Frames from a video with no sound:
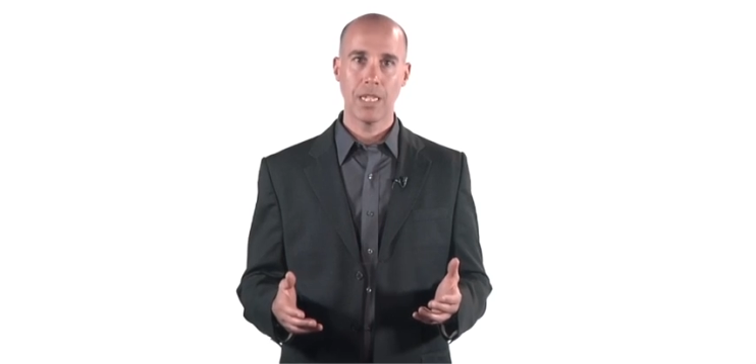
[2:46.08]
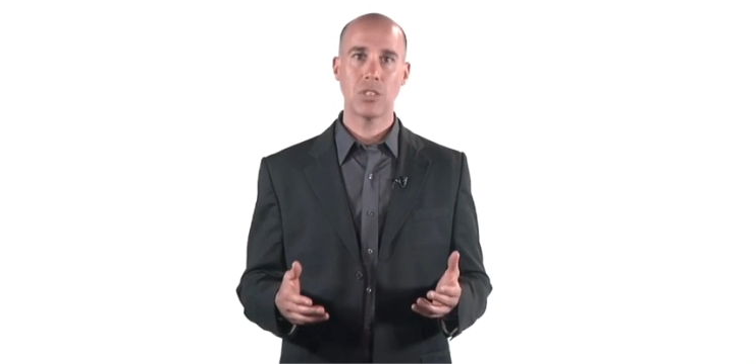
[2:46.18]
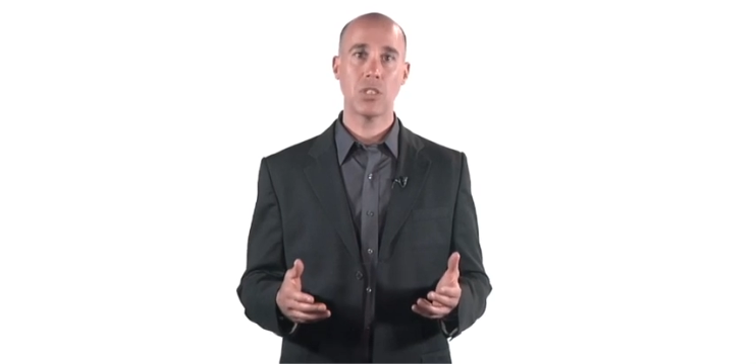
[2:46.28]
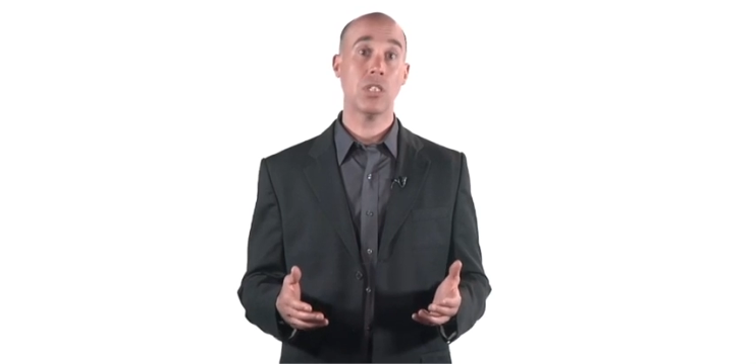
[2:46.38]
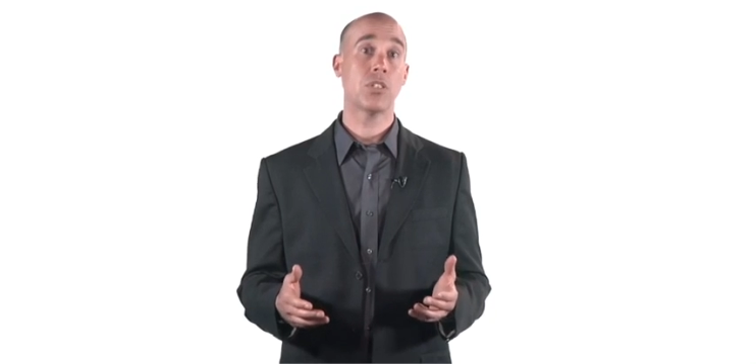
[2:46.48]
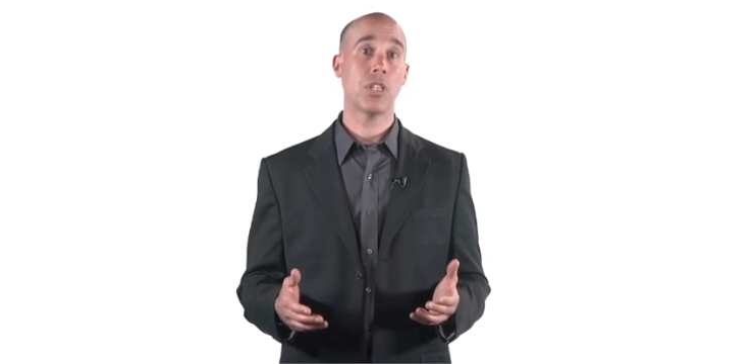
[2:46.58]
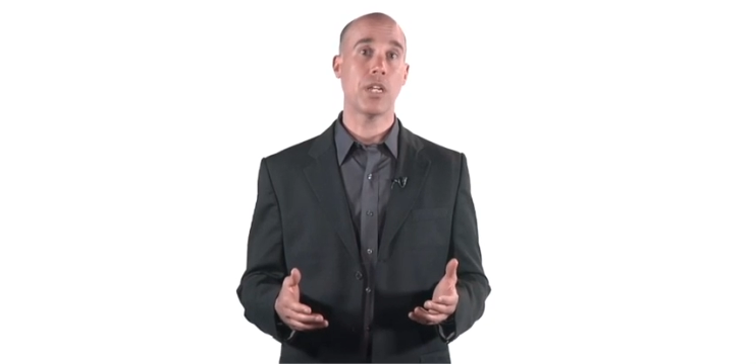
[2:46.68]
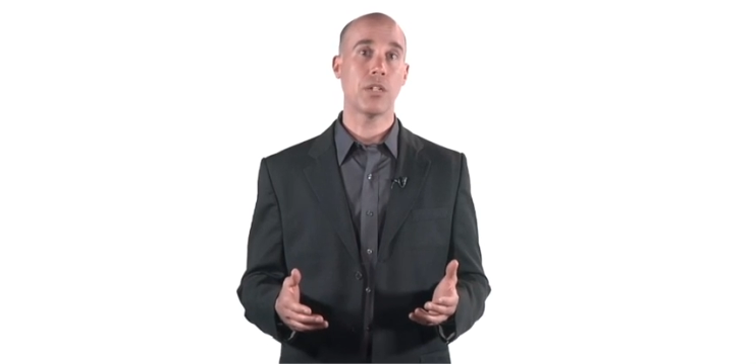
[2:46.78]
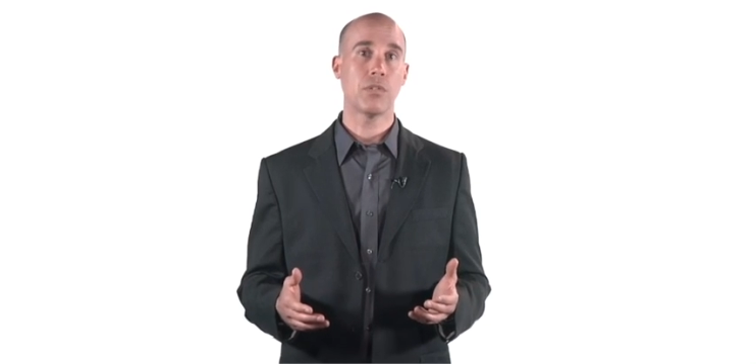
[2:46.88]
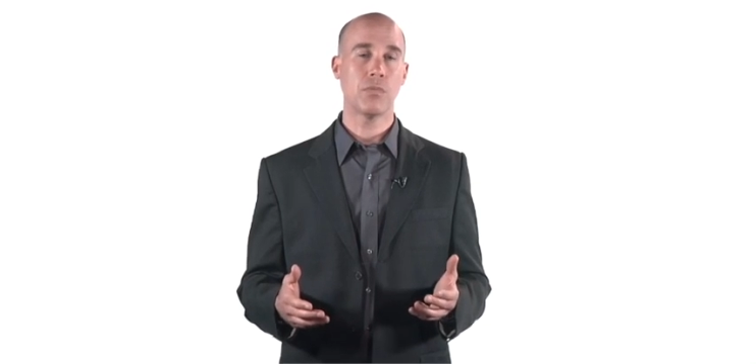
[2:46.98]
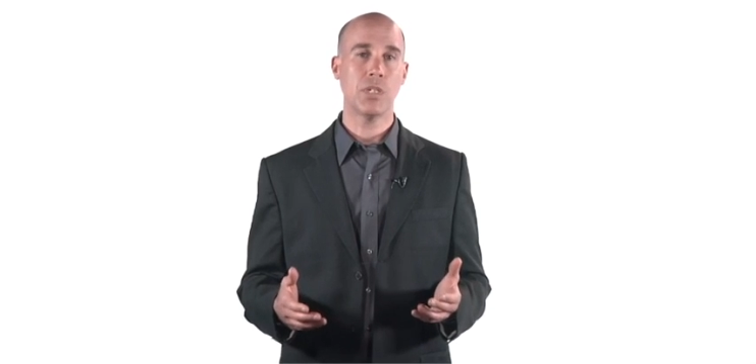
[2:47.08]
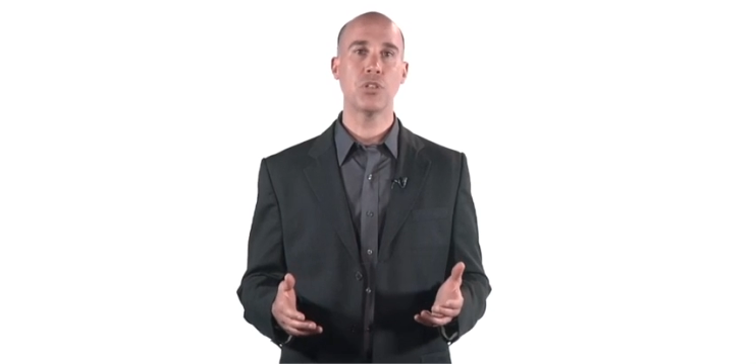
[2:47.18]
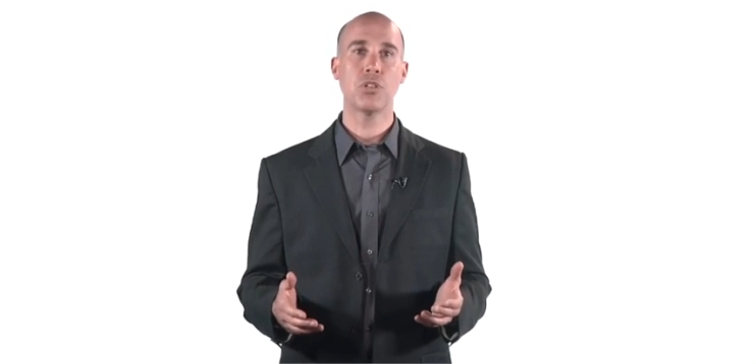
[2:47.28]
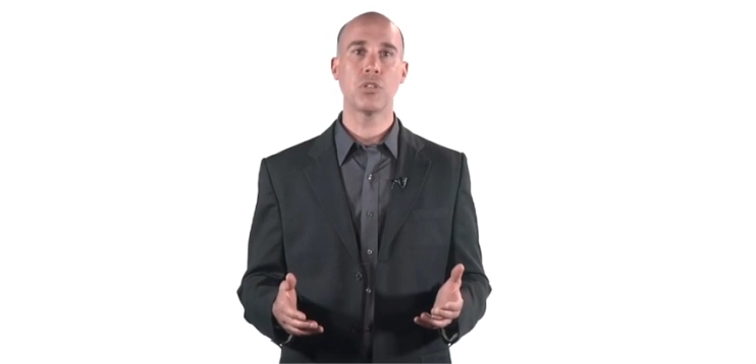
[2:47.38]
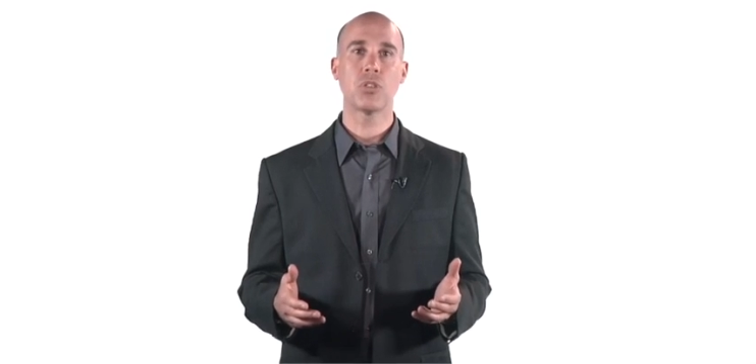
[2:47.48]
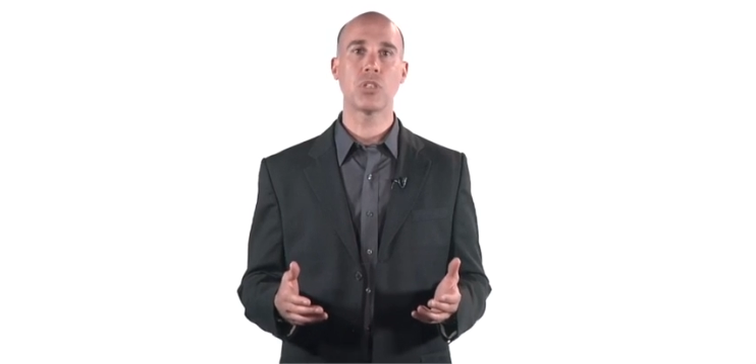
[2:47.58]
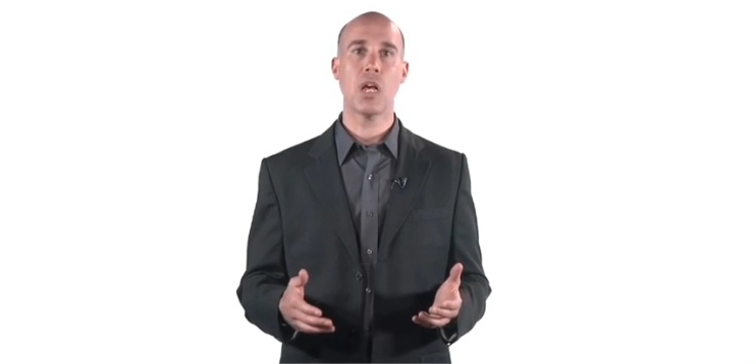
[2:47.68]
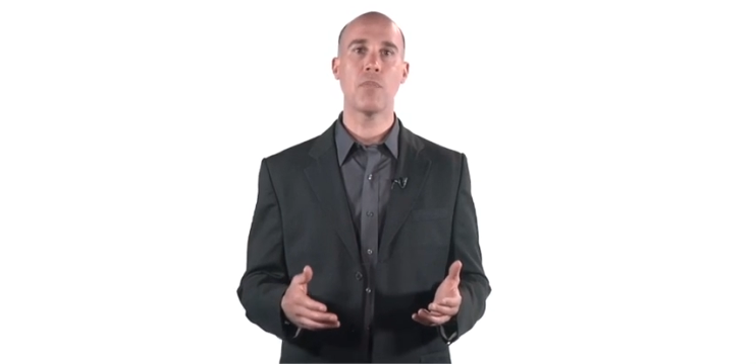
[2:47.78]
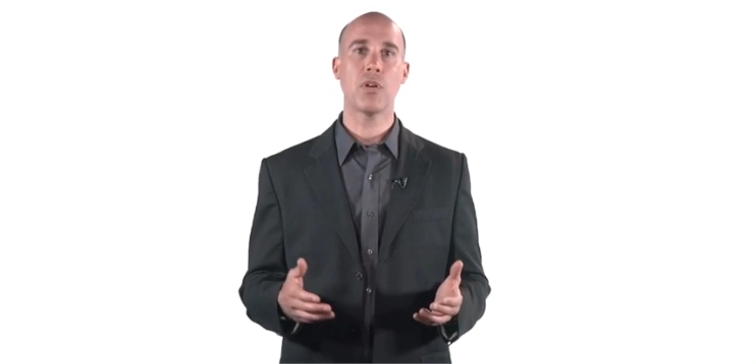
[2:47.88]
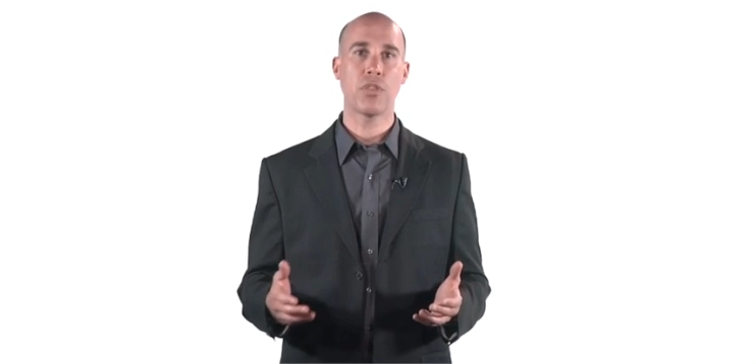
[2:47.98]
Since then, regional
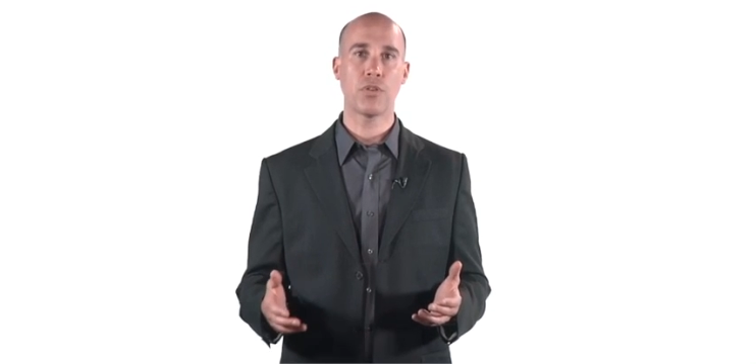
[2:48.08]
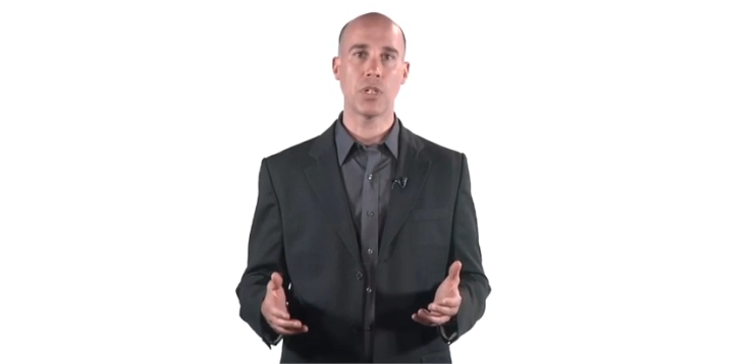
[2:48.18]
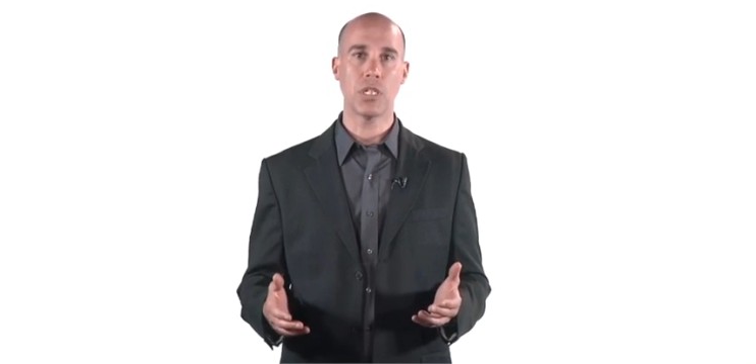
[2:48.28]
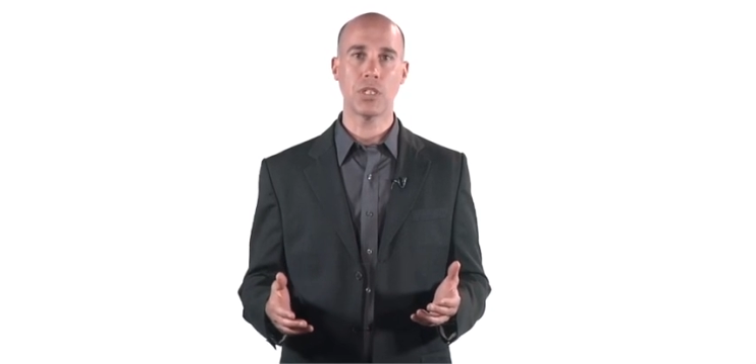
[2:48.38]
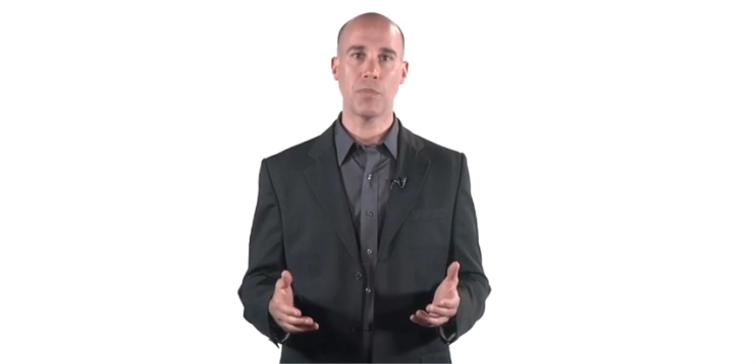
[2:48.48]
sub-authorities